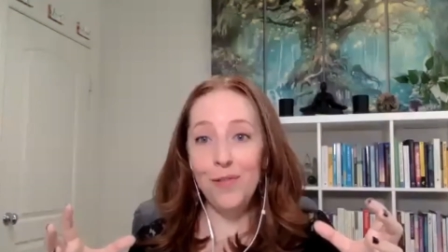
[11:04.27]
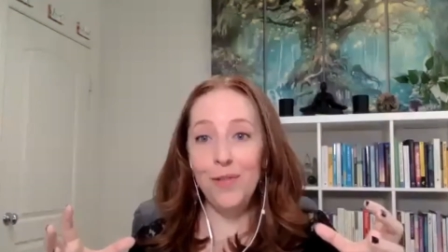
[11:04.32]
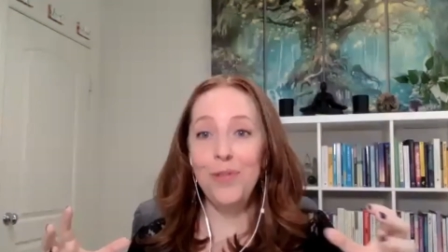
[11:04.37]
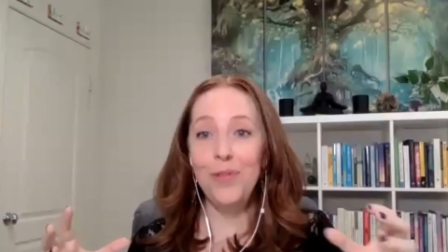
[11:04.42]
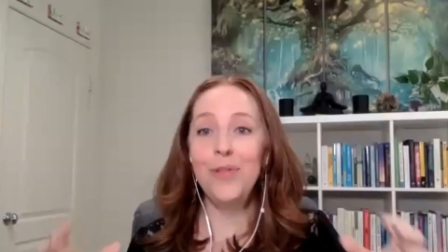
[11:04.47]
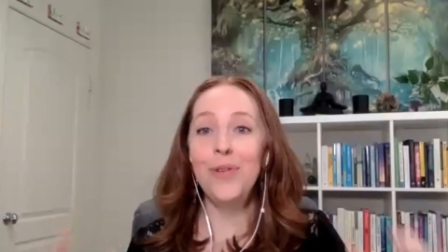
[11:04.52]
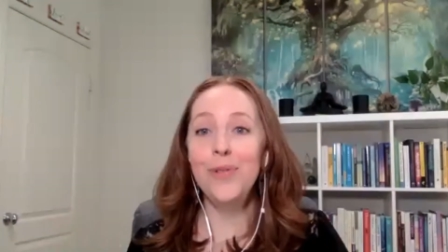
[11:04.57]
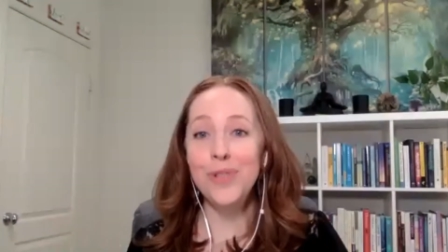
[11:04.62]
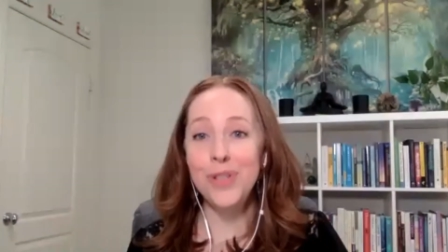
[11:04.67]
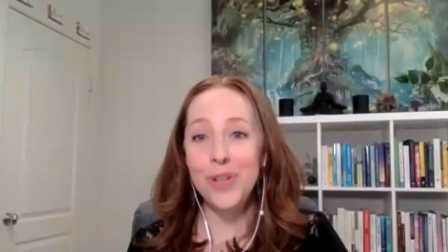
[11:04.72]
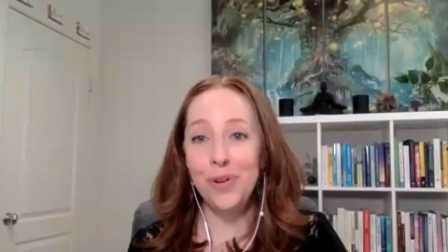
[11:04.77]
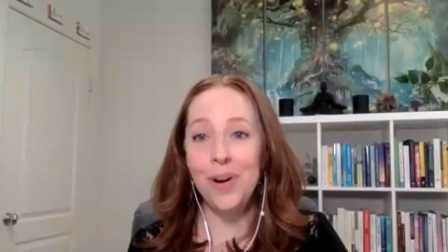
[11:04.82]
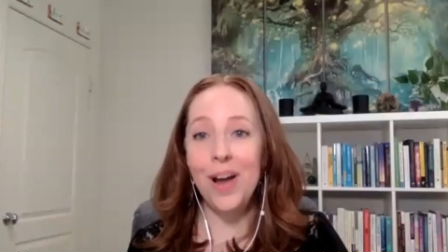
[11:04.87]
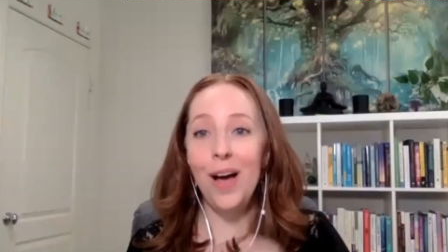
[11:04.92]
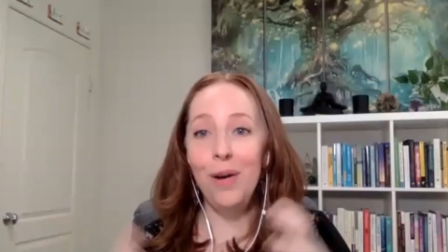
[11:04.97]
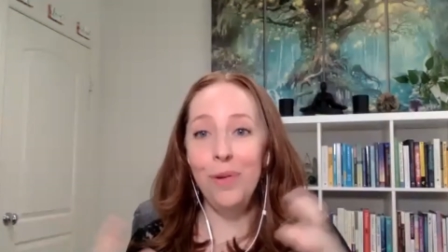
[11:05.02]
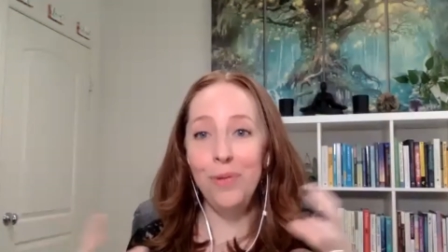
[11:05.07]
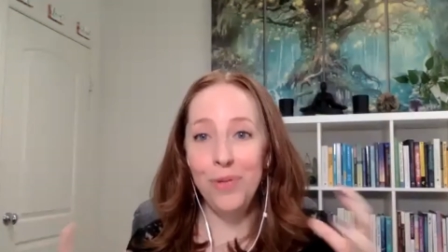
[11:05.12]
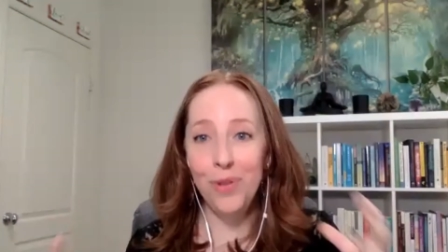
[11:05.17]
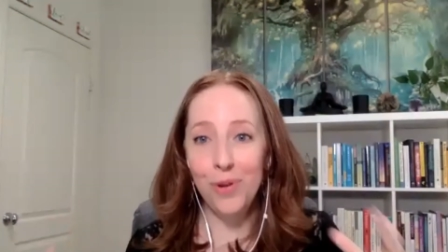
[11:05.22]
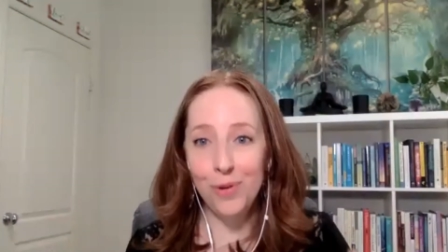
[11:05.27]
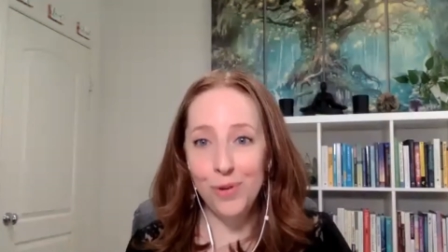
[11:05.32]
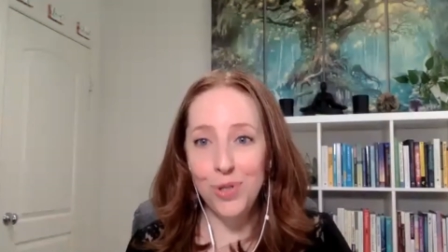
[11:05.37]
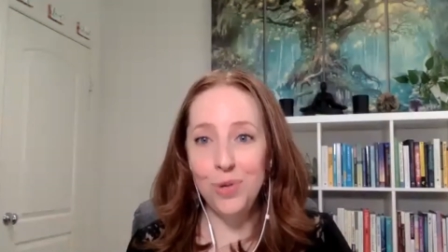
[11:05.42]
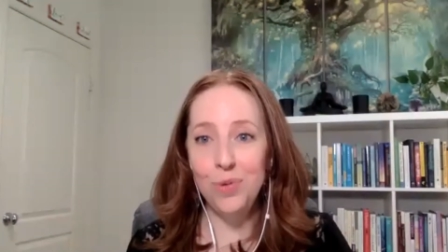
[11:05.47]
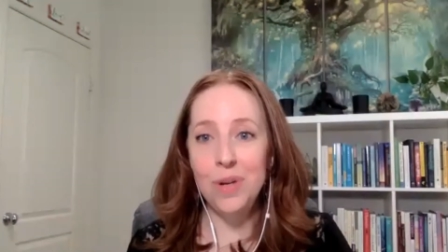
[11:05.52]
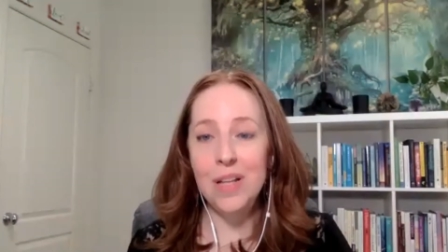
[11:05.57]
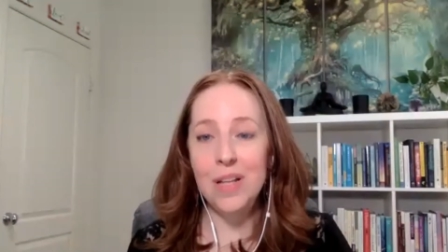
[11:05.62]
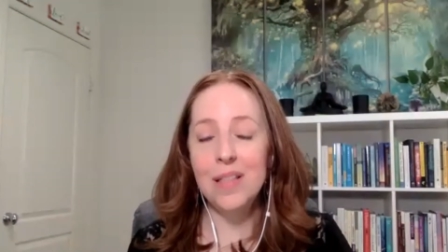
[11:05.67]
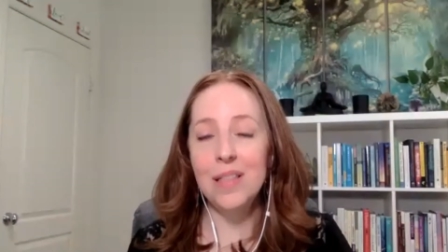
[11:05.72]
for those that are out there
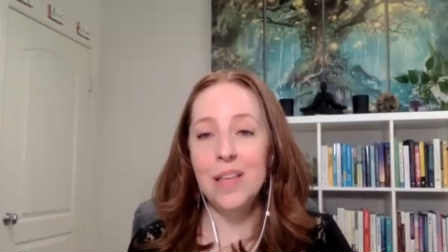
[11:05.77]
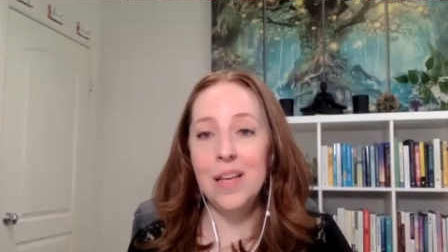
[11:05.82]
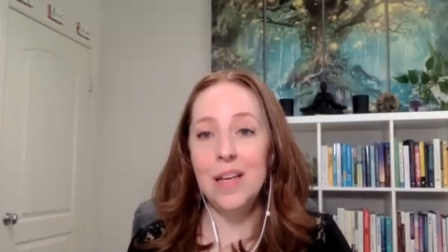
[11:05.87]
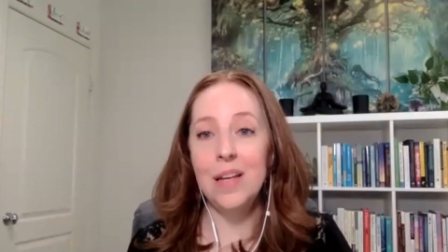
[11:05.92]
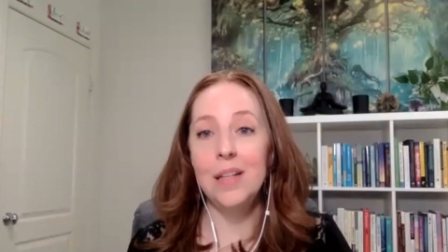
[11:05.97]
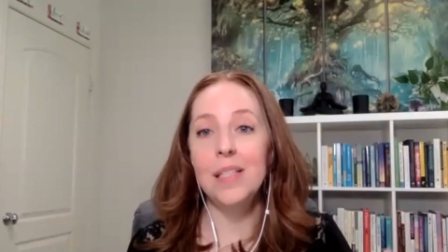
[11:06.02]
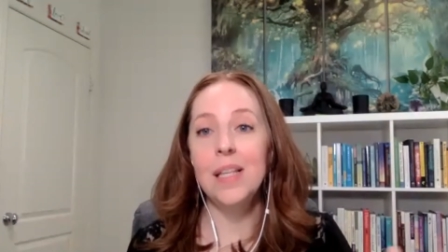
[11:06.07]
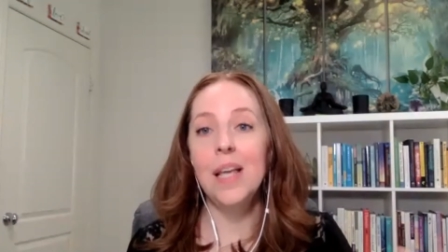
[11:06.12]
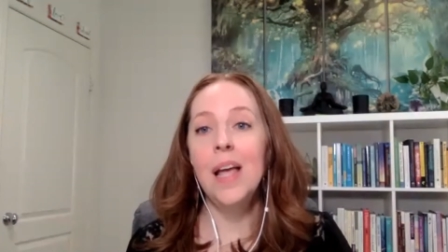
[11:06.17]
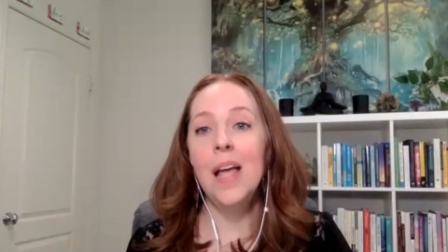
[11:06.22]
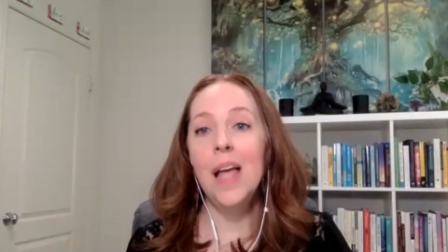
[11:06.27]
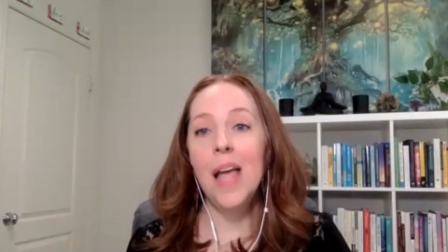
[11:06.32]
doing things